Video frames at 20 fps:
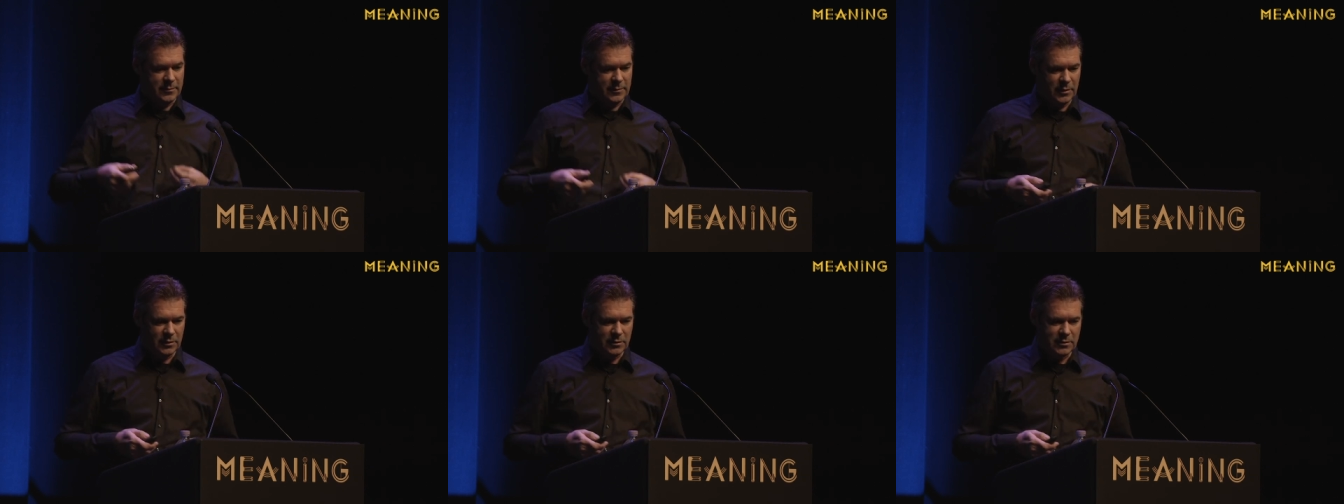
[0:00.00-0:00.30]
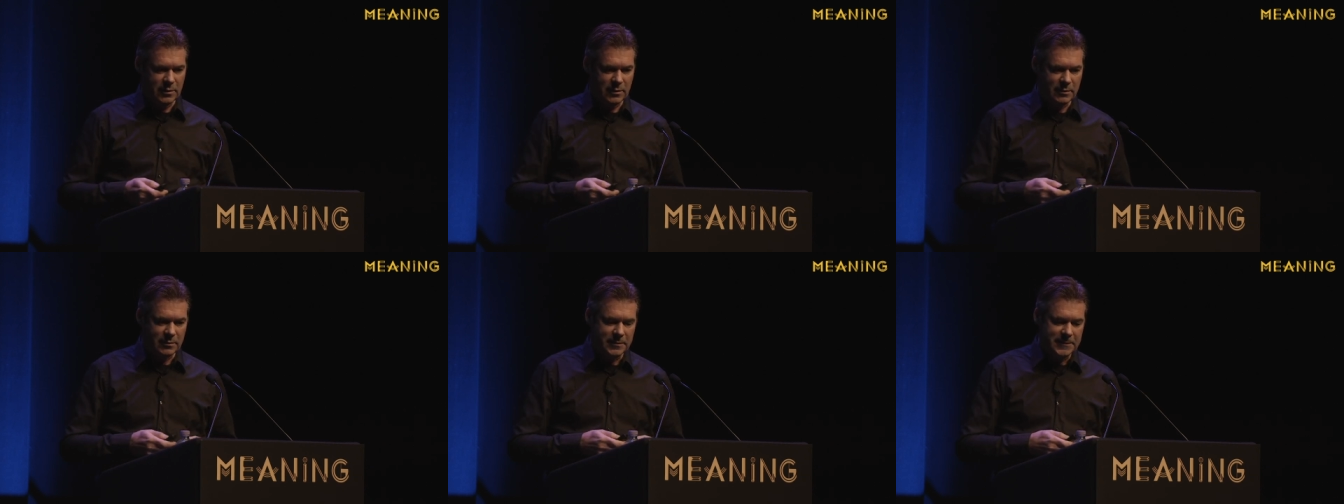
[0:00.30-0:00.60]

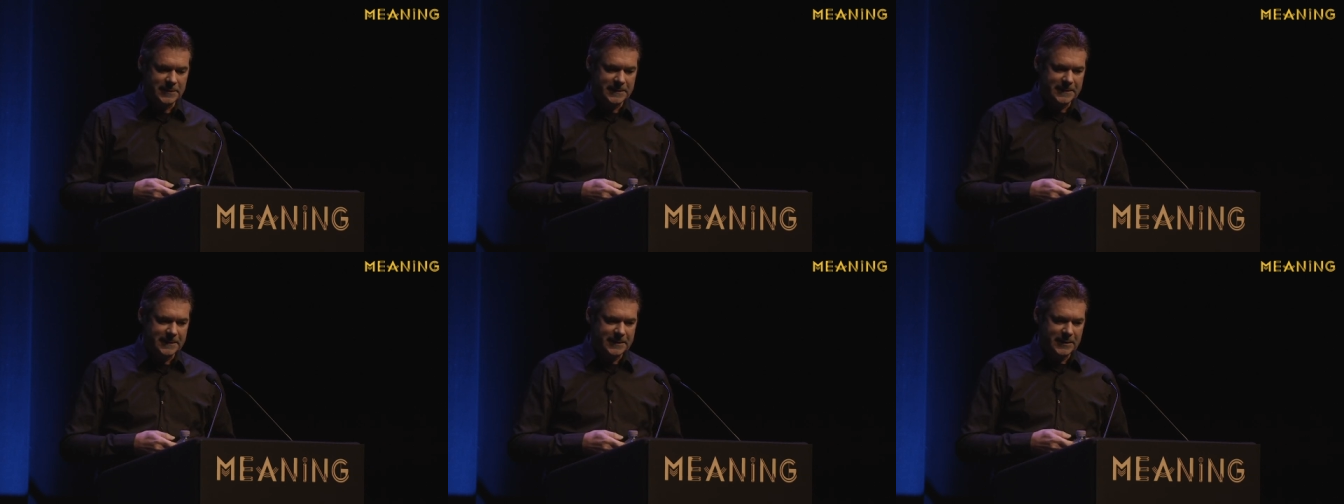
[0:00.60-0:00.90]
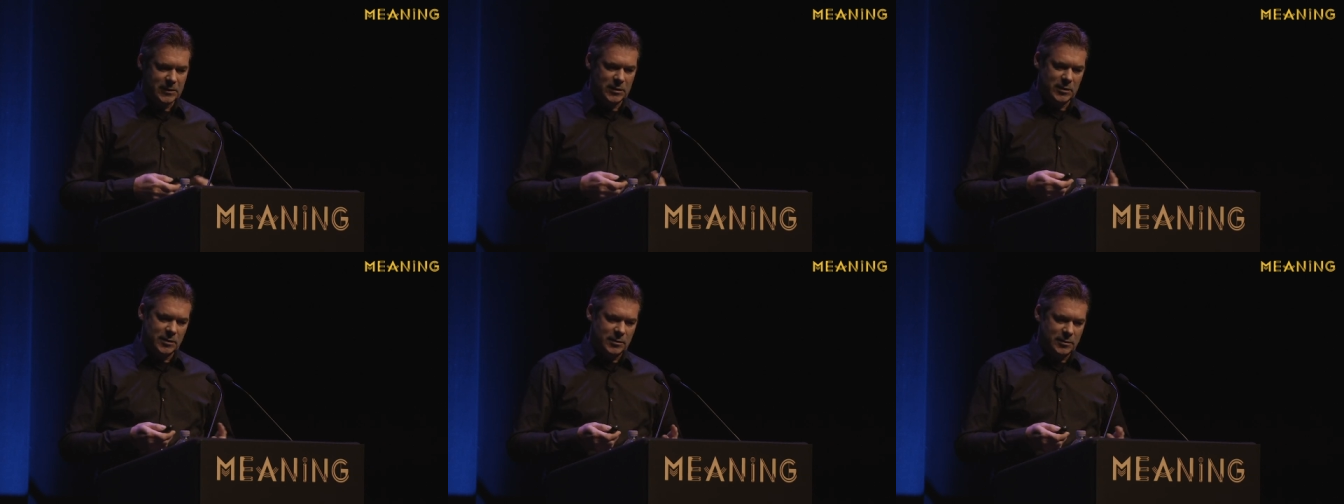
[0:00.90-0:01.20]
also,
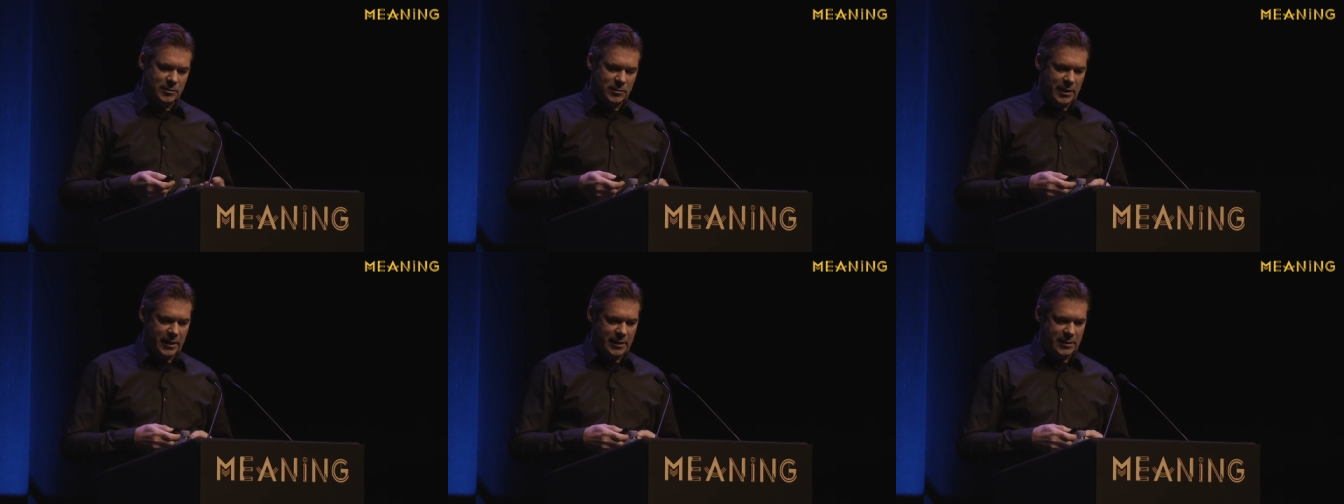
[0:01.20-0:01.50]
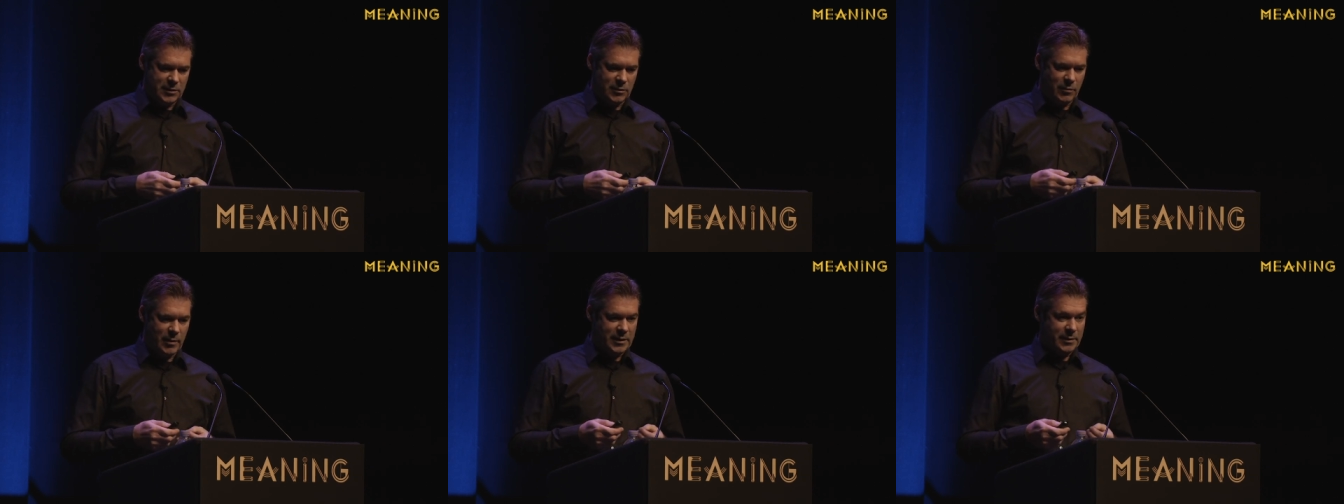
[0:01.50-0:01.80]
and
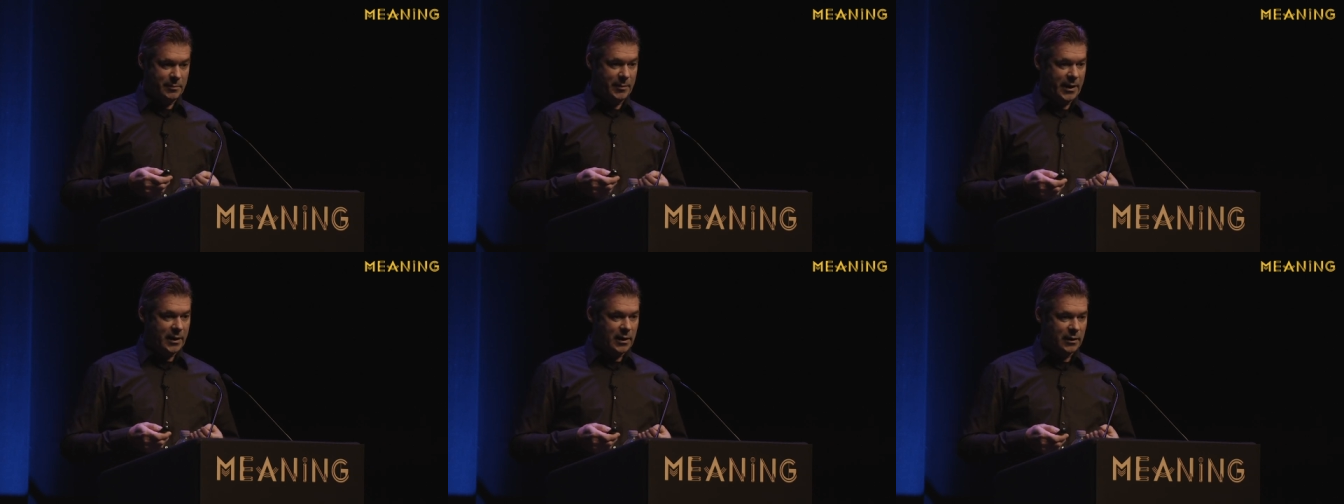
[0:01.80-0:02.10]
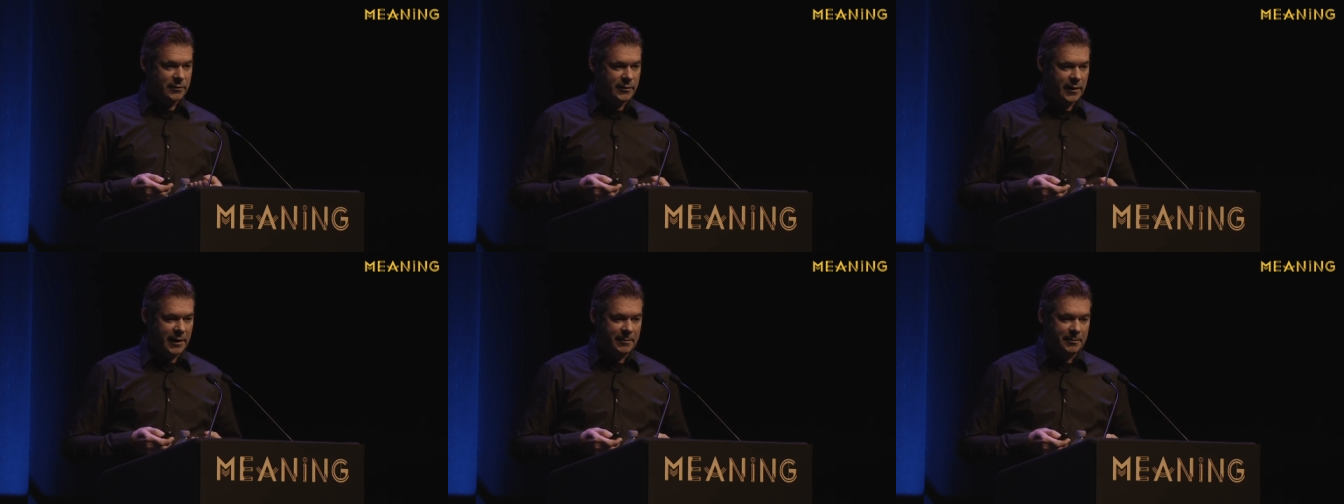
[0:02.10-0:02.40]
it's quite a big
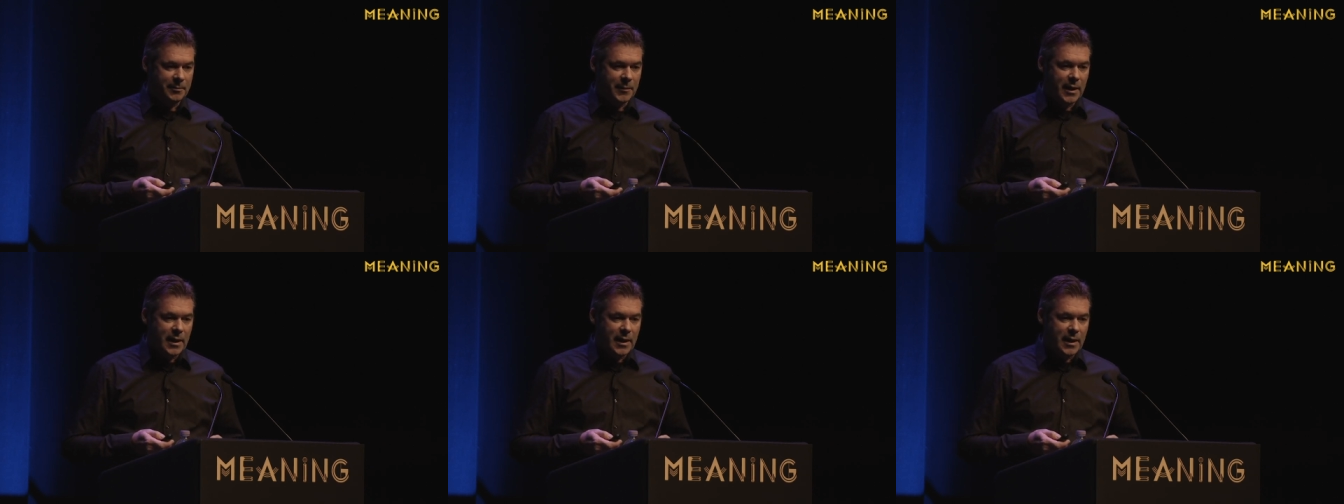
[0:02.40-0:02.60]
country.